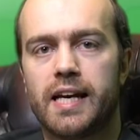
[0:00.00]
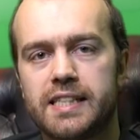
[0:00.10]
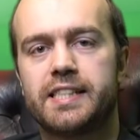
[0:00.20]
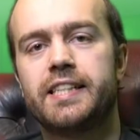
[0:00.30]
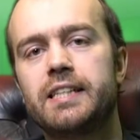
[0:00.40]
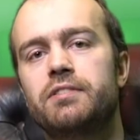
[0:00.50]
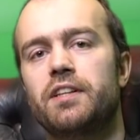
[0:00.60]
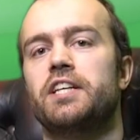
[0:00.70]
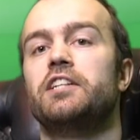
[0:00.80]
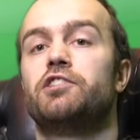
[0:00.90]
It seems
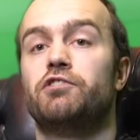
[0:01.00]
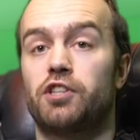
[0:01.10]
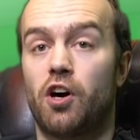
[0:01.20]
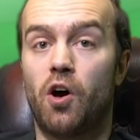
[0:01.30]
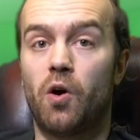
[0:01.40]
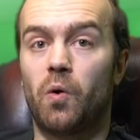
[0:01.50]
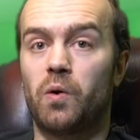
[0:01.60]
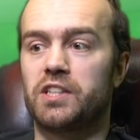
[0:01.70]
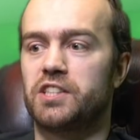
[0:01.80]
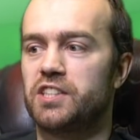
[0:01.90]
that the industry as a whole
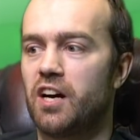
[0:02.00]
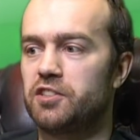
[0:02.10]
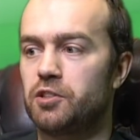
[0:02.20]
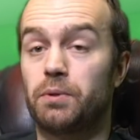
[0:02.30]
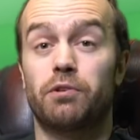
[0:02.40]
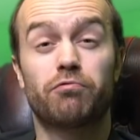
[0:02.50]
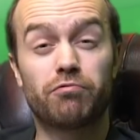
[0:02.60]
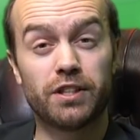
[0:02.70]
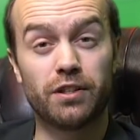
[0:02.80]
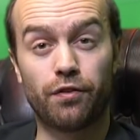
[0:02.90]
is starting to put a
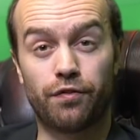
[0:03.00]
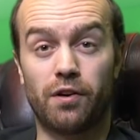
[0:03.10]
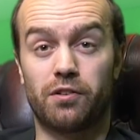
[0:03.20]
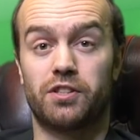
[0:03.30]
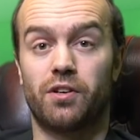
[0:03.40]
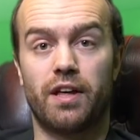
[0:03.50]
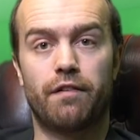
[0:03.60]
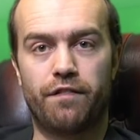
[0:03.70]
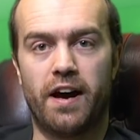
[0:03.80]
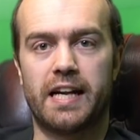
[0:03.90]
real focus on their
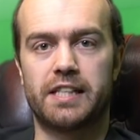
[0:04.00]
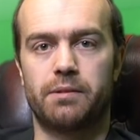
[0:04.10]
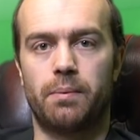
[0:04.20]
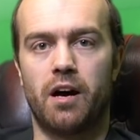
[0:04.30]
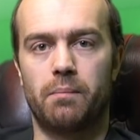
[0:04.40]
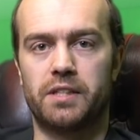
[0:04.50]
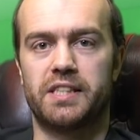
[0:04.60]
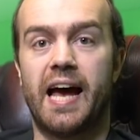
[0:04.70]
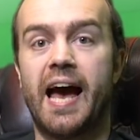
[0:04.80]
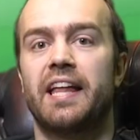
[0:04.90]
finance
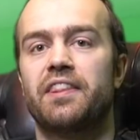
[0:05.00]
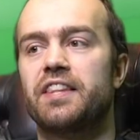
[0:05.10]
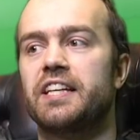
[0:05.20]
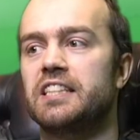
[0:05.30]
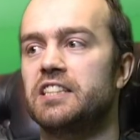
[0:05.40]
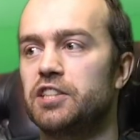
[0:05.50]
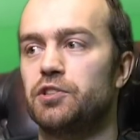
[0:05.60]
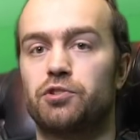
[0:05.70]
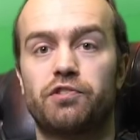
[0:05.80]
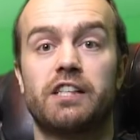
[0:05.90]
departments and the
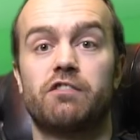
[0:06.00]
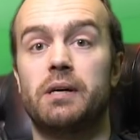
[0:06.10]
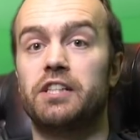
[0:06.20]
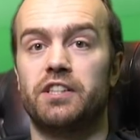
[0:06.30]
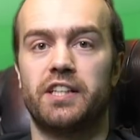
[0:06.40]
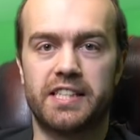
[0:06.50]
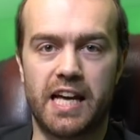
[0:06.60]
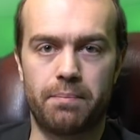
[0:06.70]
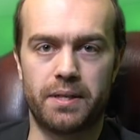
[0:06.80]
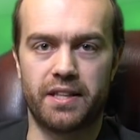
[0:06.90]
digital transformation that is
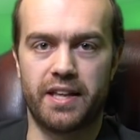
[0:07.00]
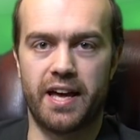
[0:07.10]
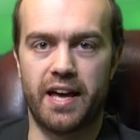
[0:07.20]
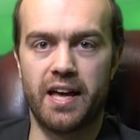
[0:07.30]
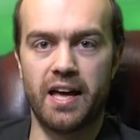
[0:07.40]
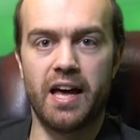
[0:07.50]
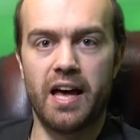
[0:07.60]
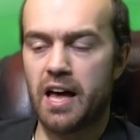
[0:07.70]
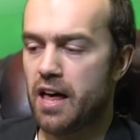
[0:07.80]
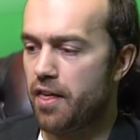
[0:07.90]
happening there.
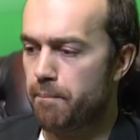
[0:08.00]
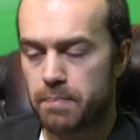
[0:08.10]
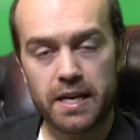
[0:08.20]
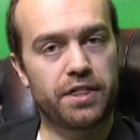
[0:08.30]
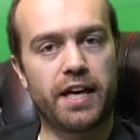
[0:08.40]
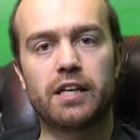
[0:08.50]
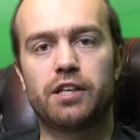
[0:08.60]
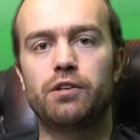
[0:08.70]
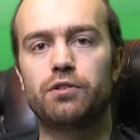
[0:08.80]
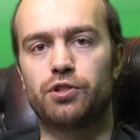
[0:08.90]
Big
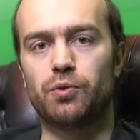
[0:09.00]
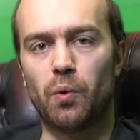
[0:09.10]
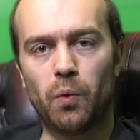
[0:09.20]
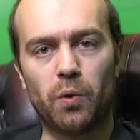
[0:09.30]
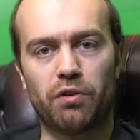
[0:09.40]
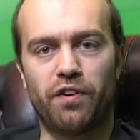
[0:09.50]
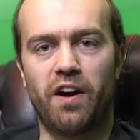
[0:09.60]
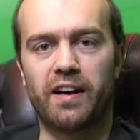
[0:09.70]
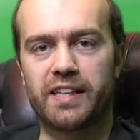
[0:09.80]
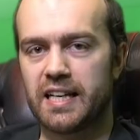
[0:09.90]
thank you to all of
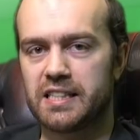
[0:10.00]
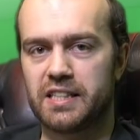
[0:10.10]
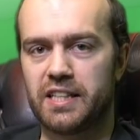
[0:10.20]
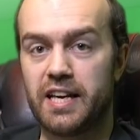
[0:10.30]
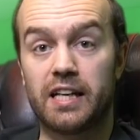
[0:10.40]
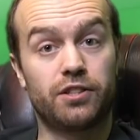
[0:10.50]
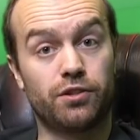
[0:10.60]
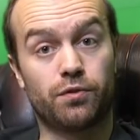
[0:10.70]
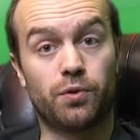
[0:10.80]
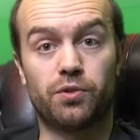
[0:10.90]
our guests today, and to,
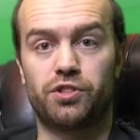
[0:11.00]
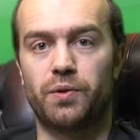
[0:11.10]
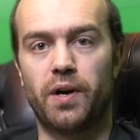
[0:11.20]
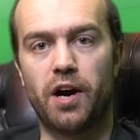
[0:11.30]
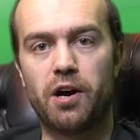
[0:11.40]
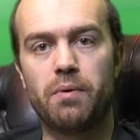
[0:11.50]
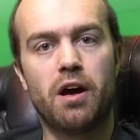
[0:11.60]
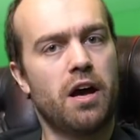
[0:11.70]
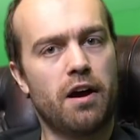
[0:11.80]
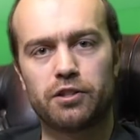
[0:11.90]
of course, you at home.
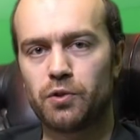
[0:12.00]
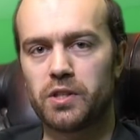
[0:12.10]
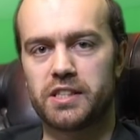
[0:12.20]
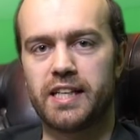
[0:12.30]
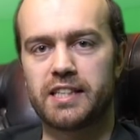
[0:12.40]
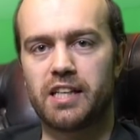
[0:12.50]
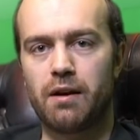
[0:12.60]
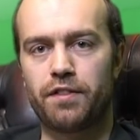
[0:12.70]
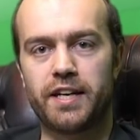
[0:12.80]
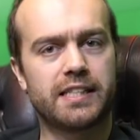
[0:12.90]
Join us next
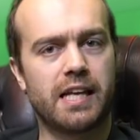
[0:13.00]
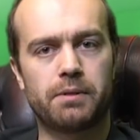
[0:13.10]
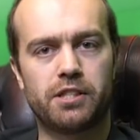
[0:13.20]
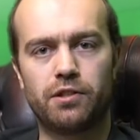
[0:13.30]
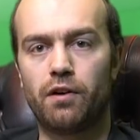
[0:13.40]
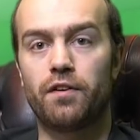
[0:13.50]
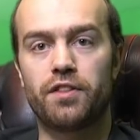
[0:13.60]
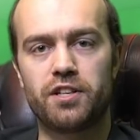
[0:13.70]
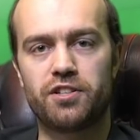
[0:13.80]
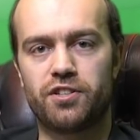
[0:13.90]
time for the next episode of
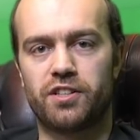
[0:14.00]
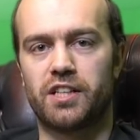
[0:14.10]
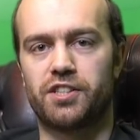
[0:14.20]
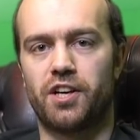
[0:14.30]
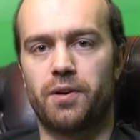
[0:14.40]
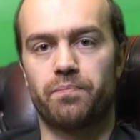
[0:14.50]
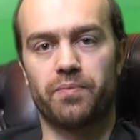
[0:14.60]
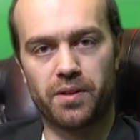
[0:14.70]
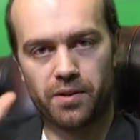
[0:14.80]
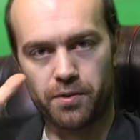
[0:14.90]
the Insurtech Show.
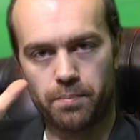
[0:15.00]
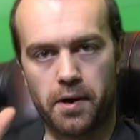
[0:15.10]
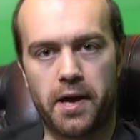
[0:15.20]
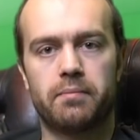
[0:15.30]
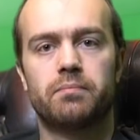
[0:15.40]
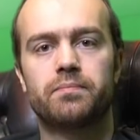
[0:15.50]
Goodbye.